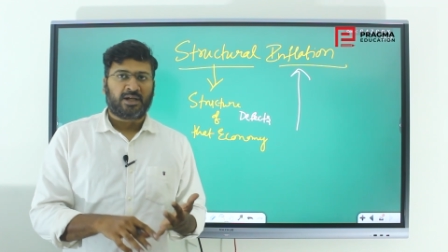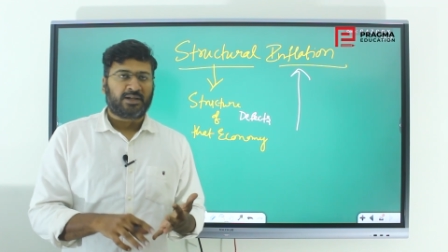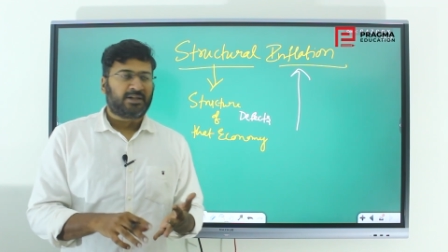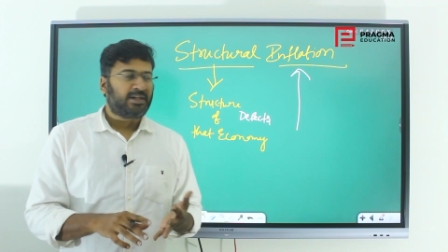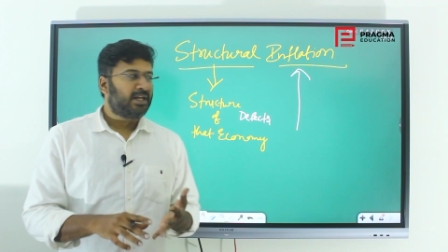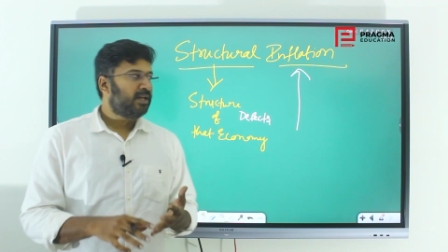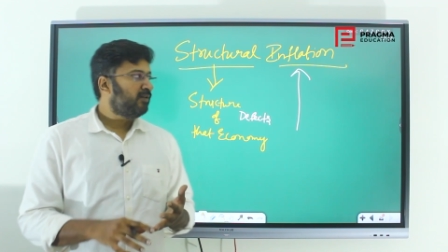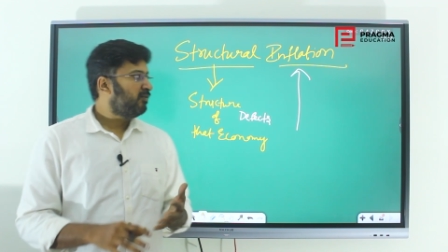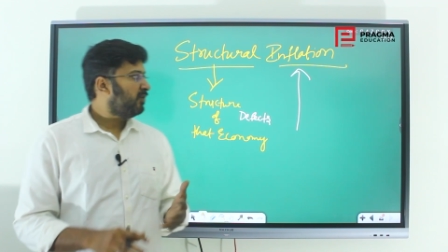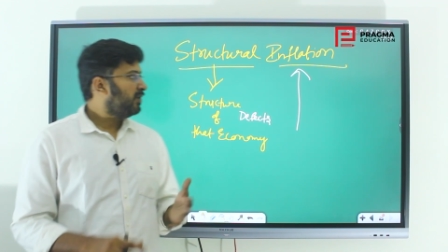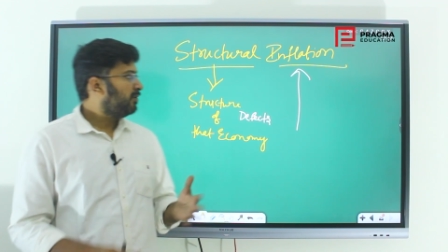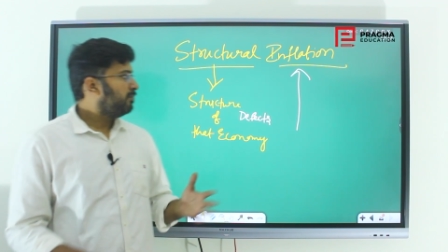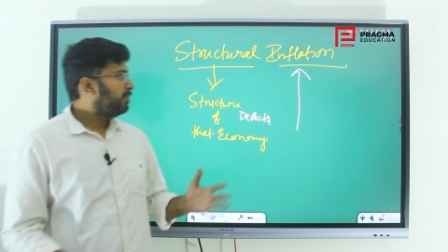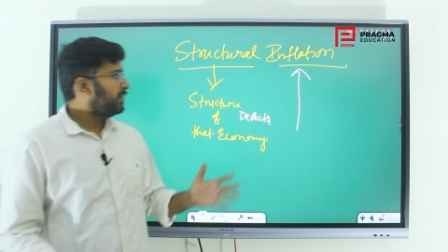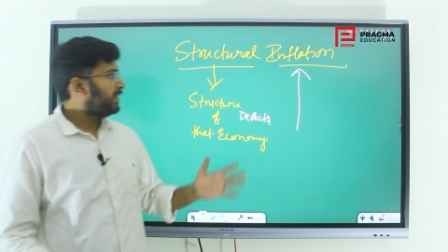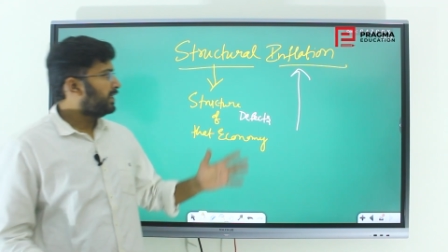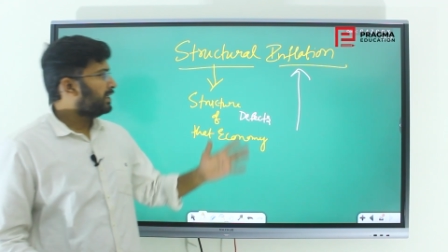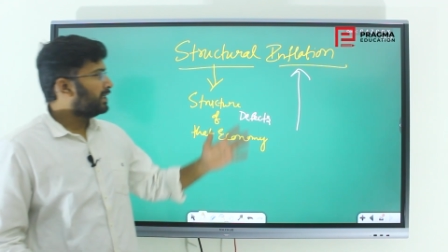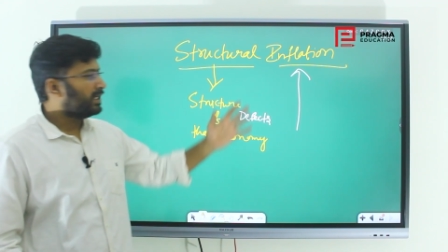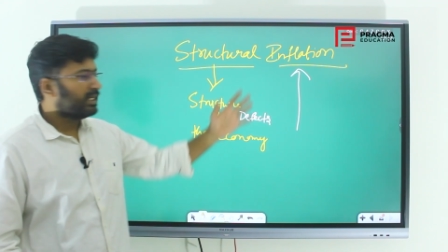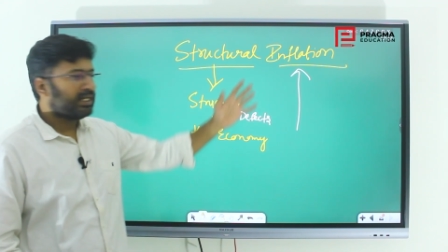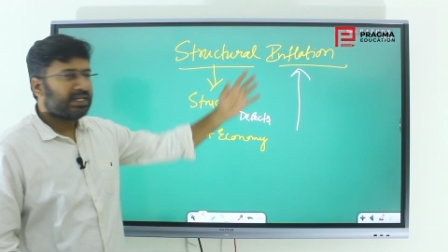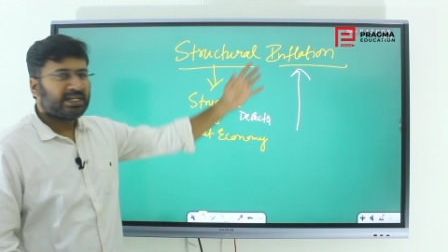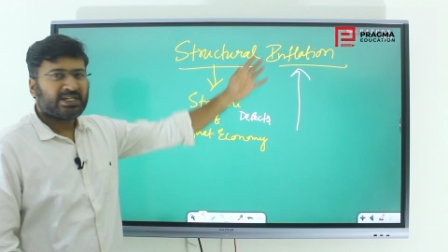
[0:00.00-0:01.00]
There will be
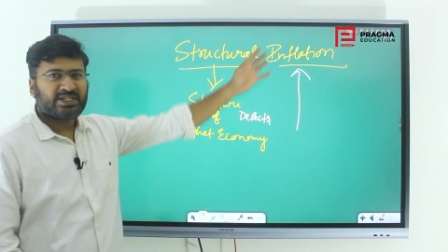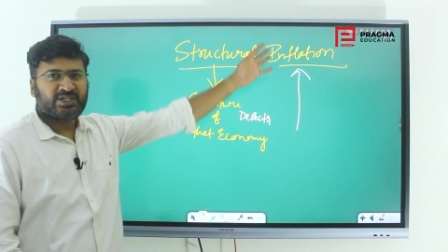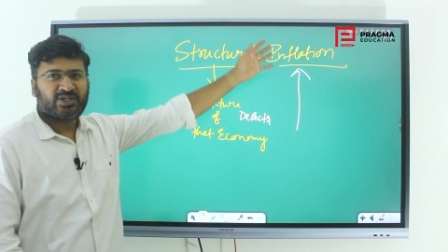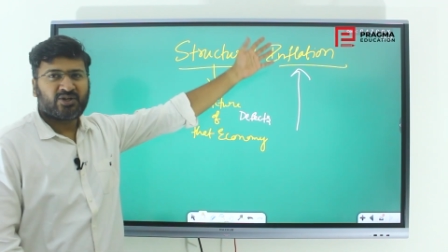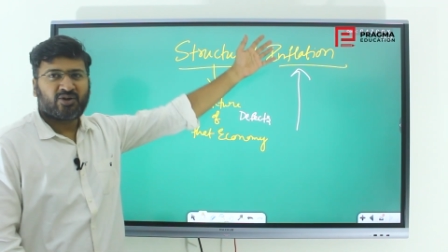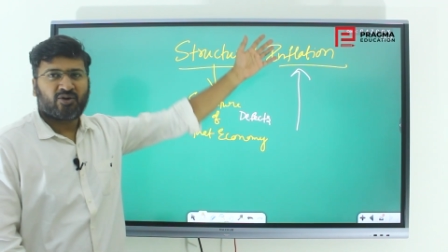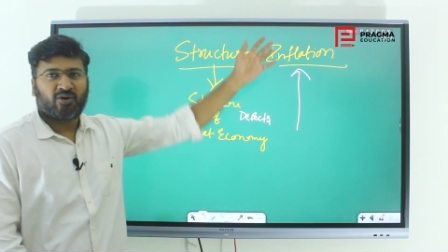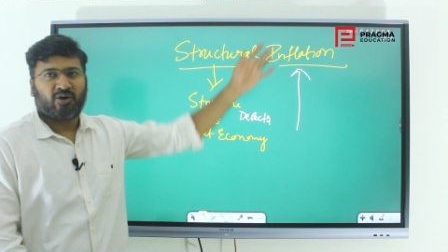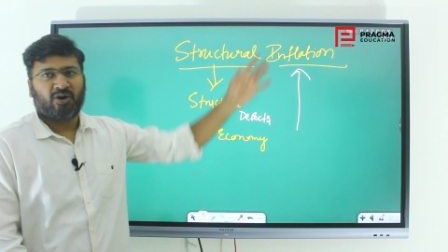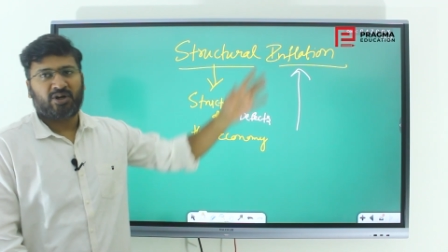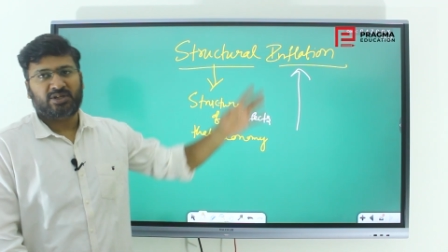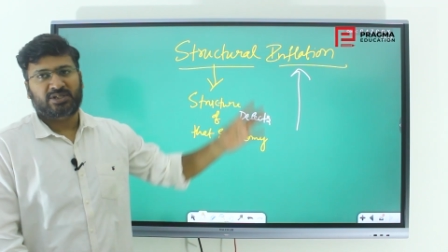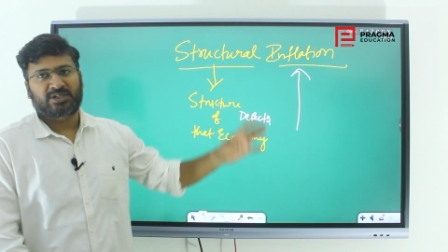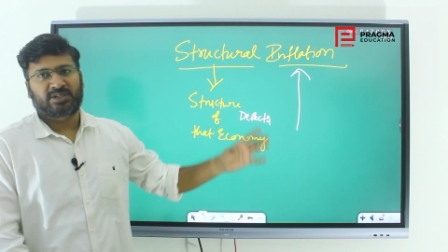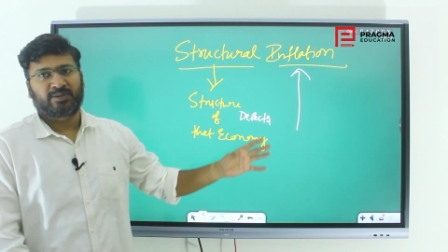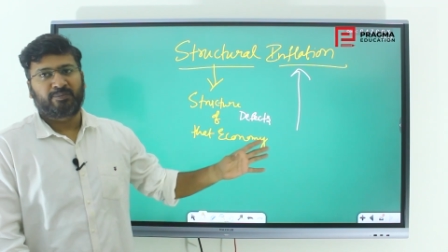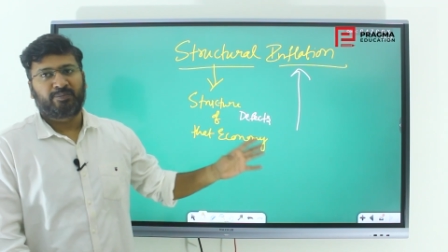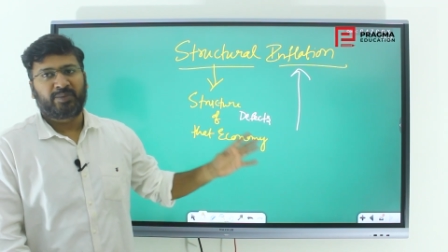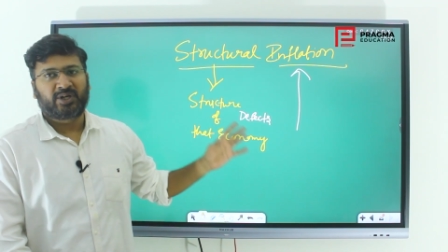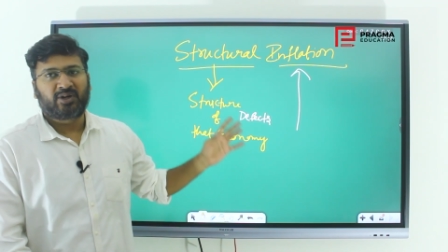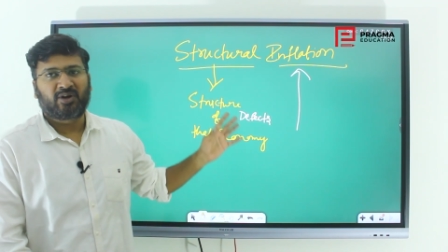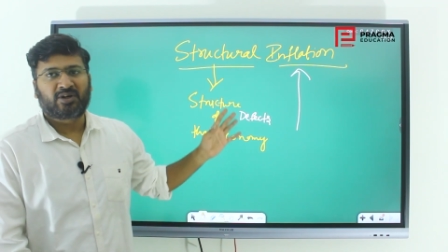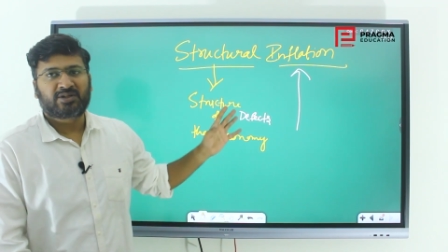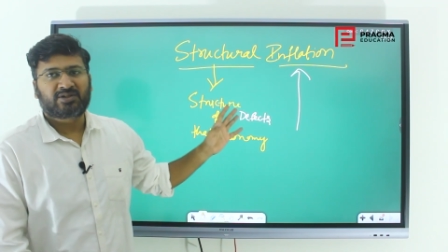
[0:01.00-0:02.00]
increased costs
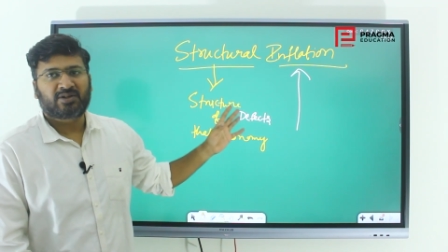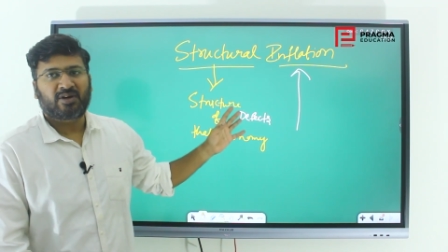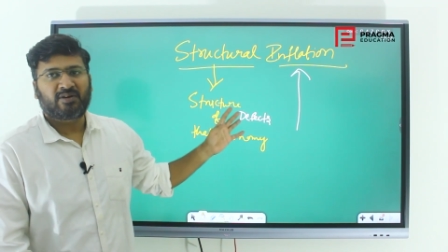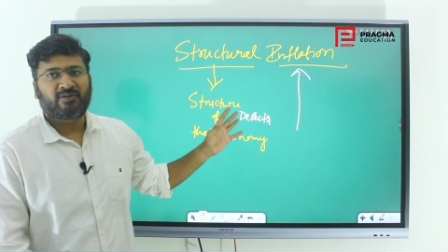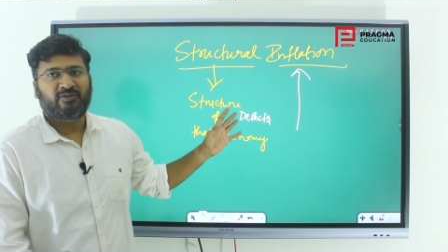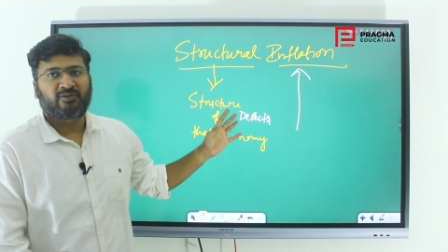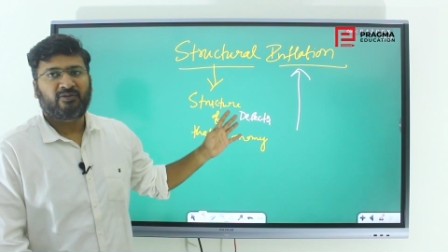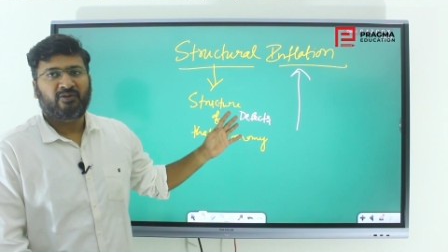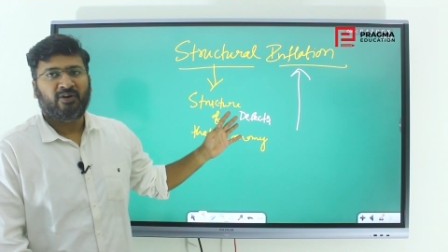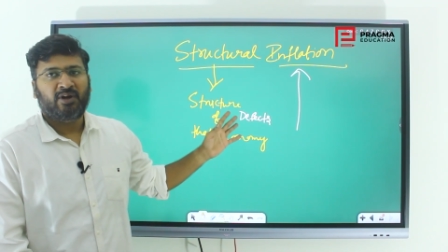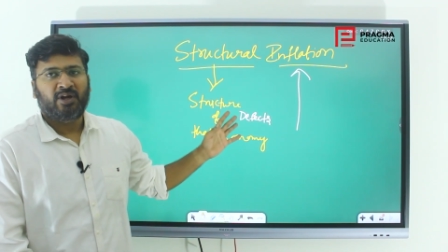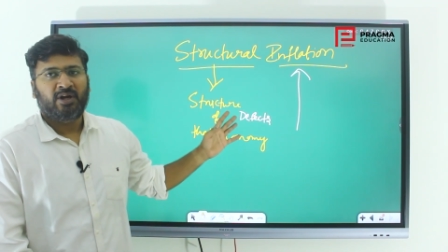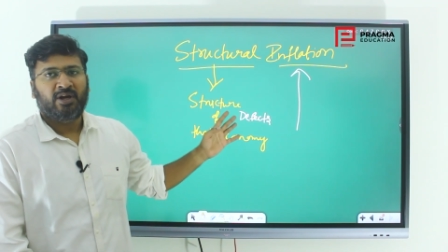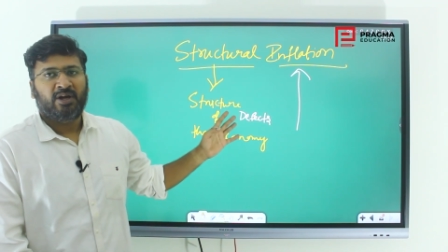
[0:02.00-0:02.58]
because of